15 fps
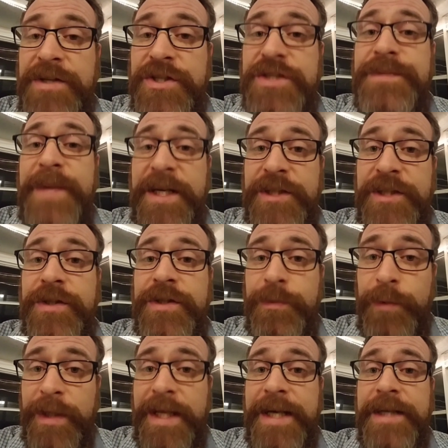Just make sure to
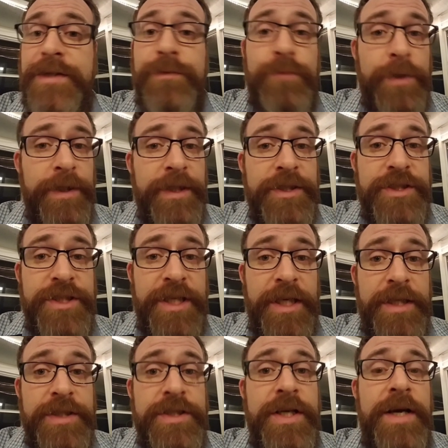rely on the Rook
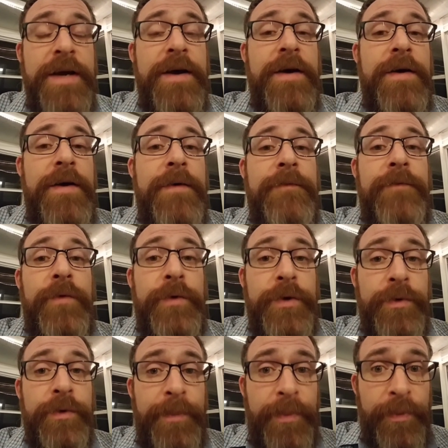Exchange for
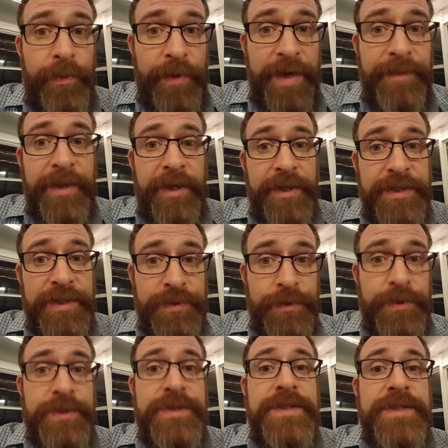your primary
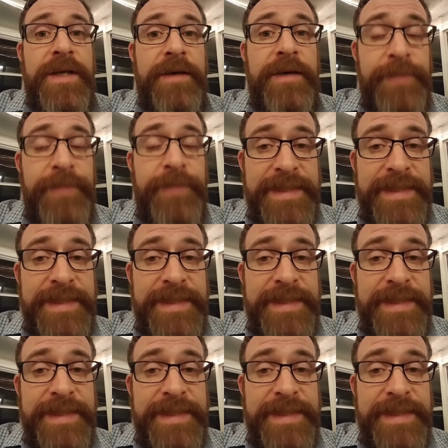source of